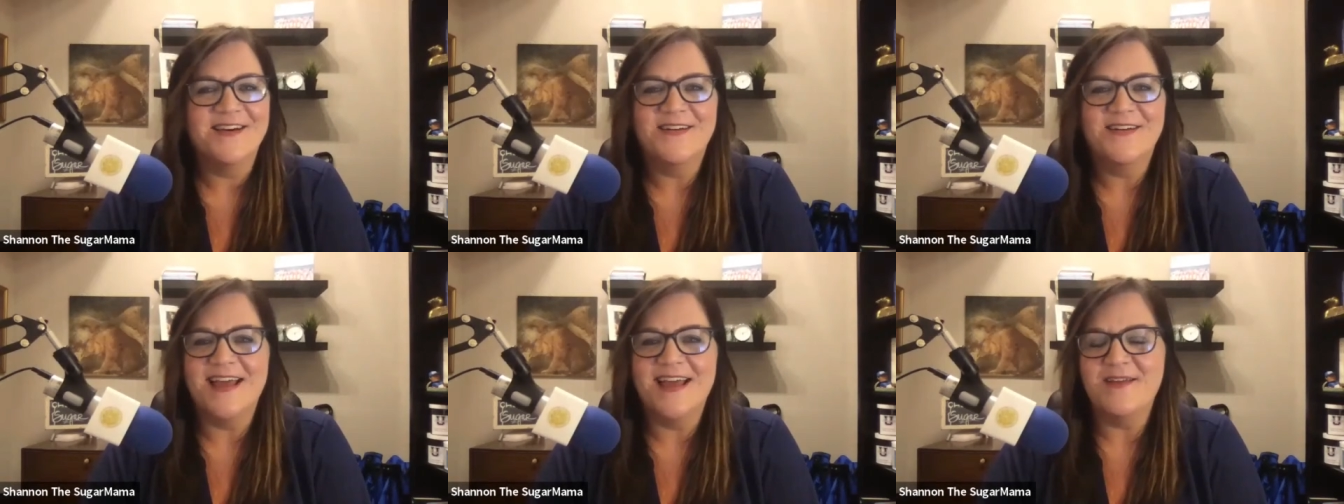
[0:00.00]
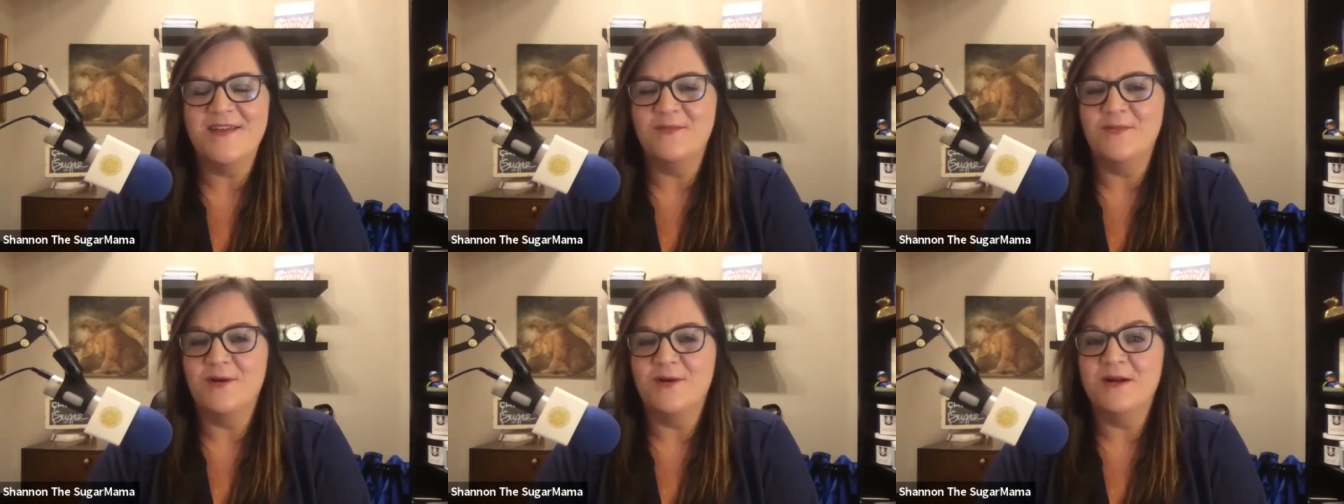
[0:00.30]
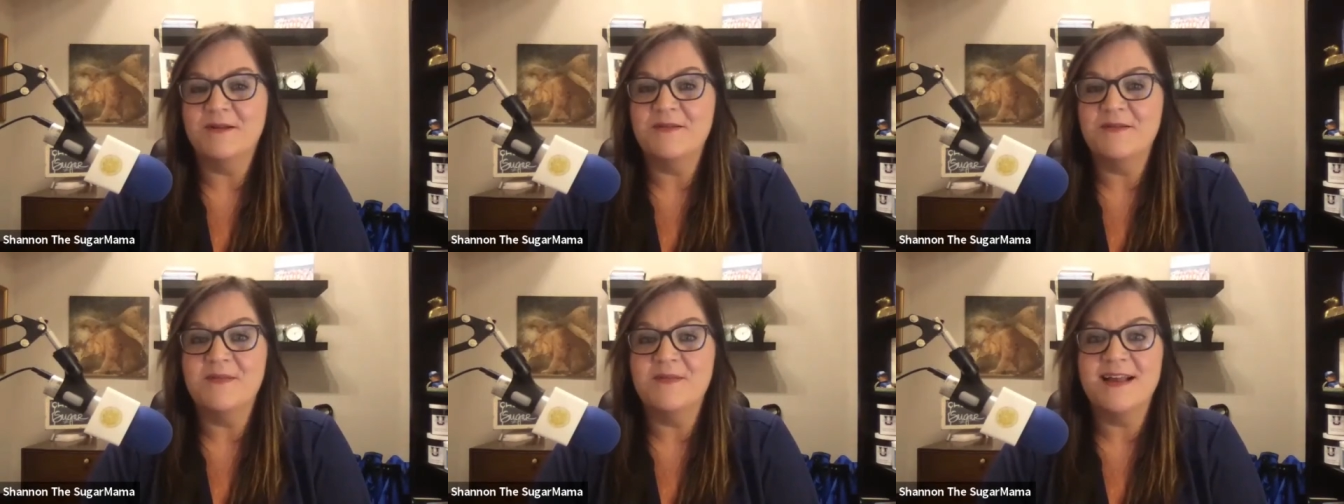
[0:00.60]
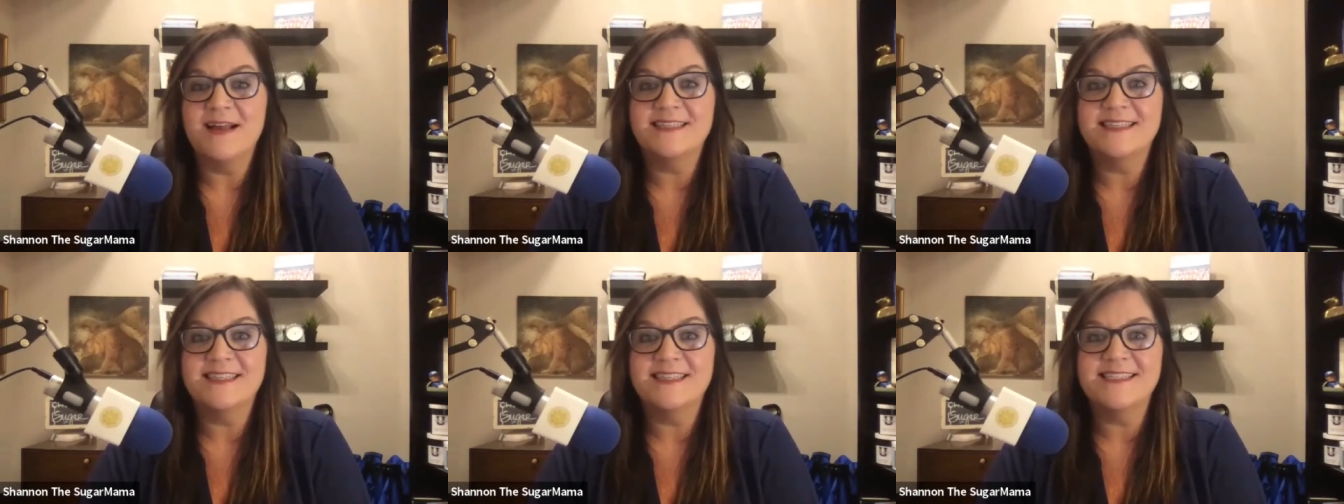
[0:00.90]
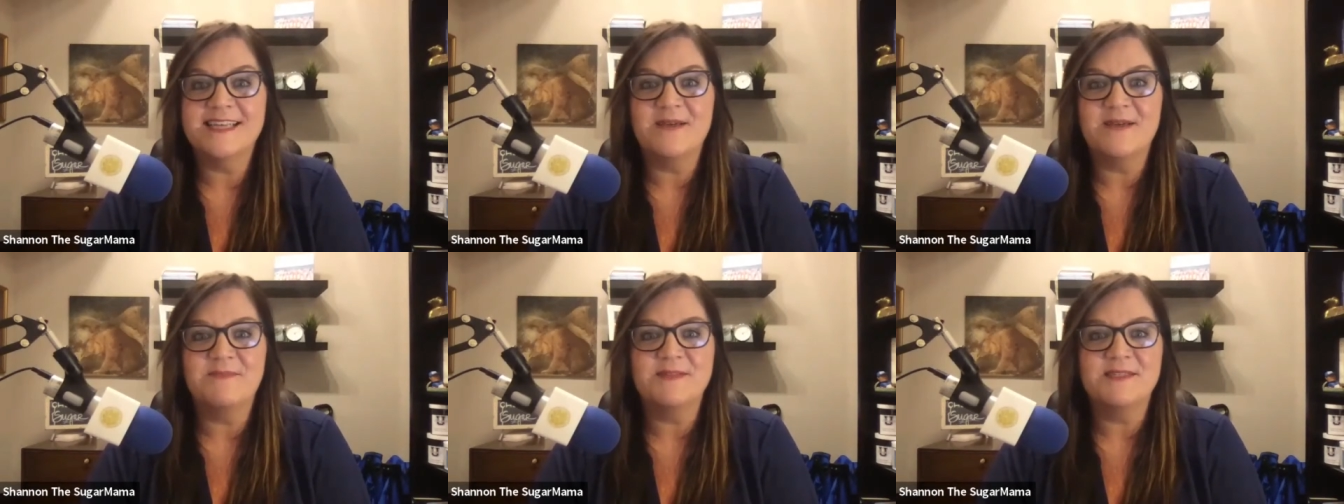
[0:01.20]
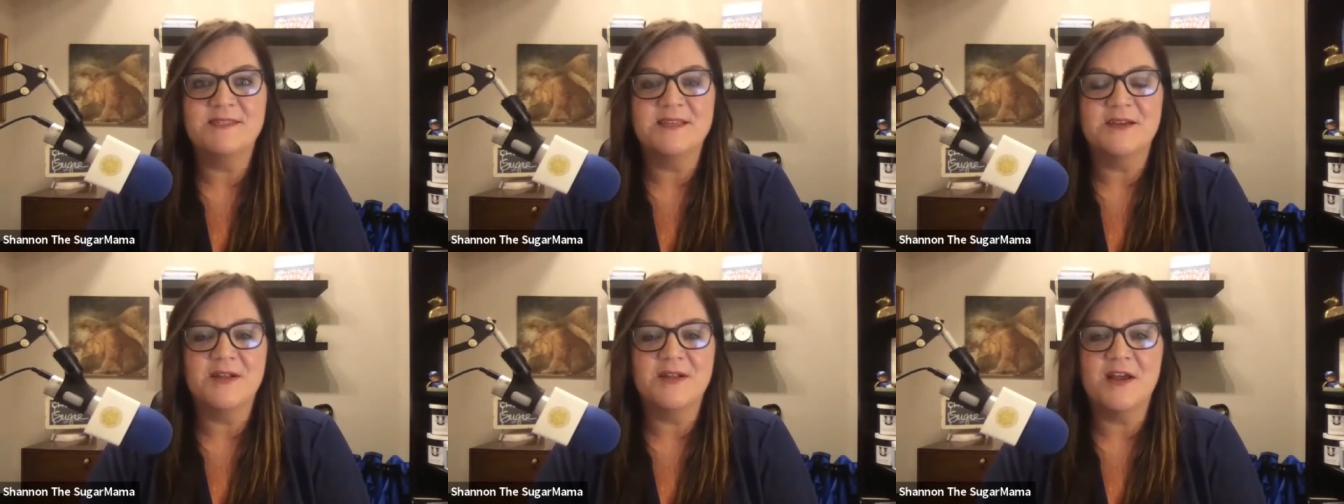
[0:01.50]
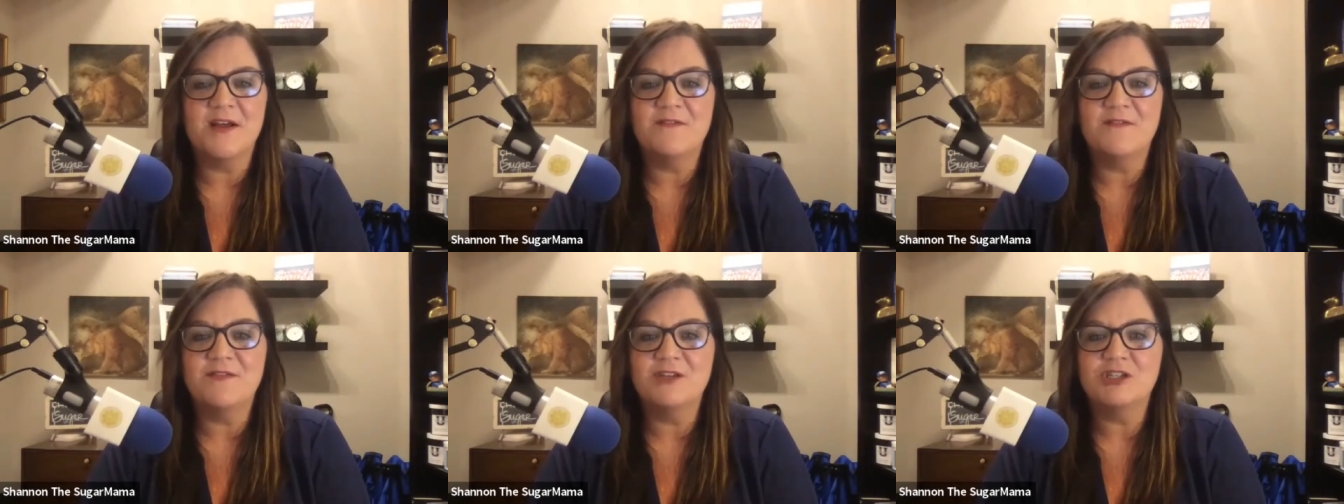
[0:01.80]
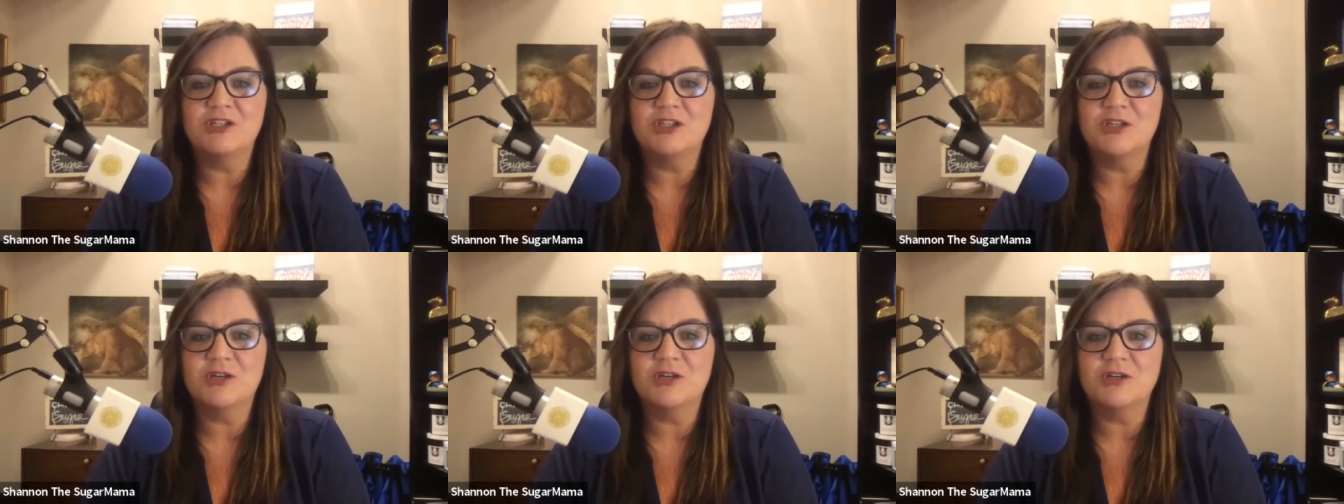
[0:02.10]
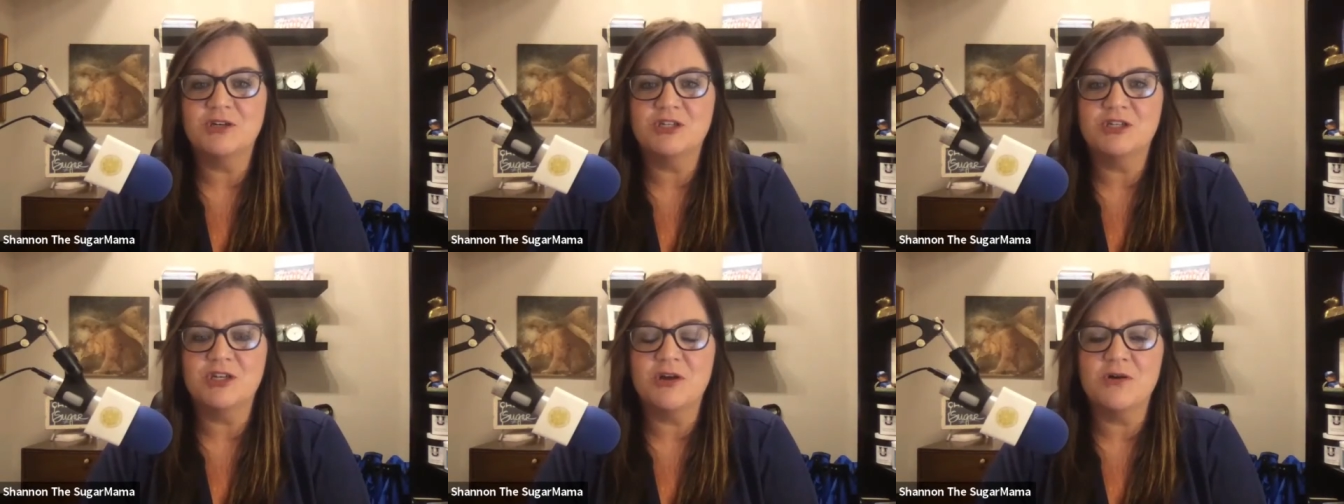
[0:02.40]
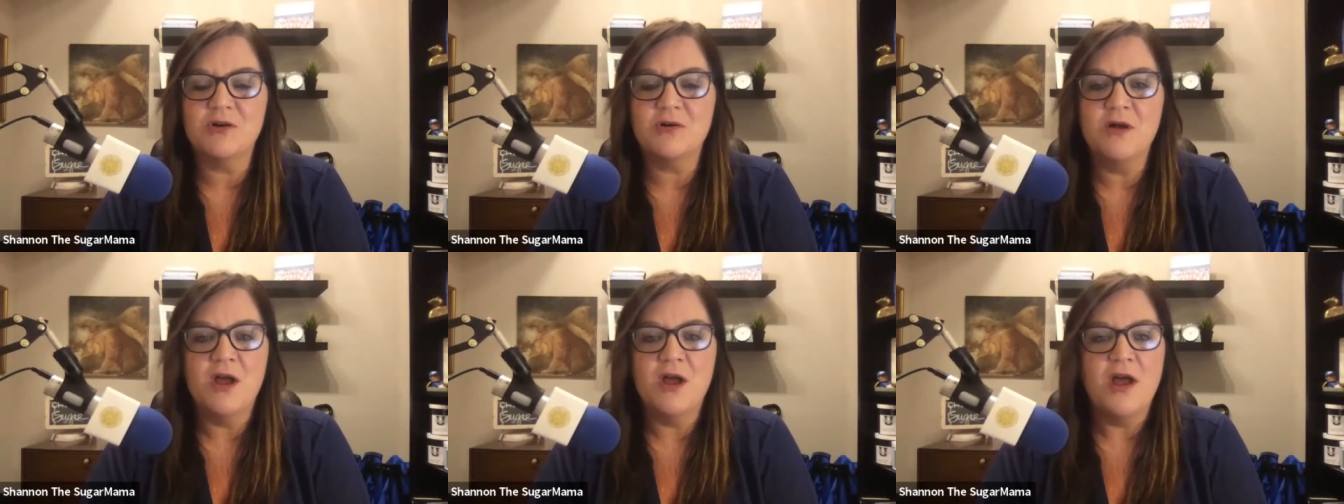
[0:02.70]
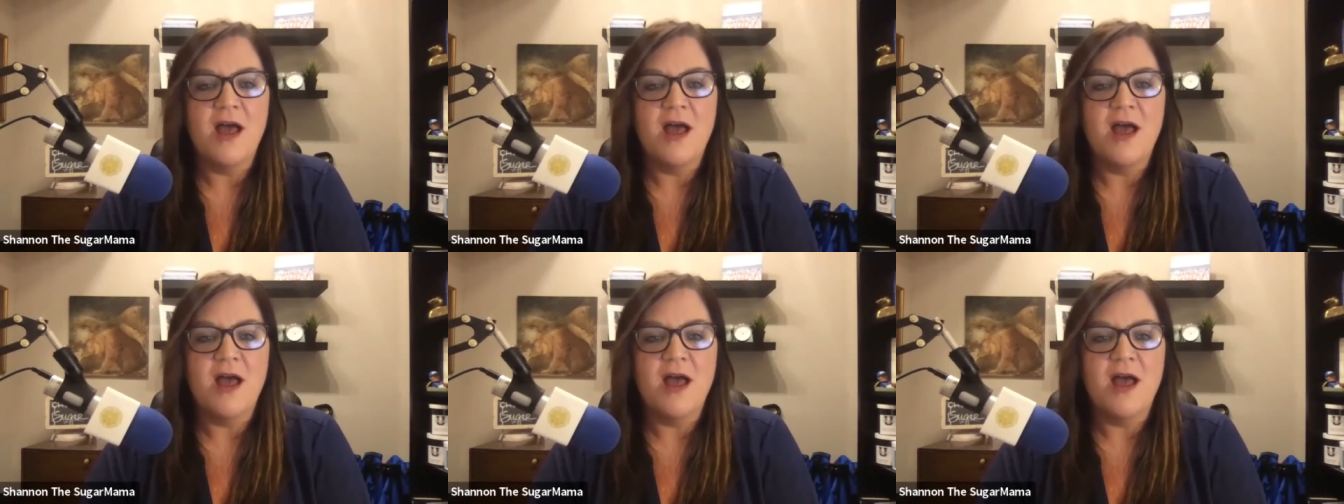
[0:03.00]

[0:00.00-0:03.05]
and welcome back to this episode of The Sugar Show.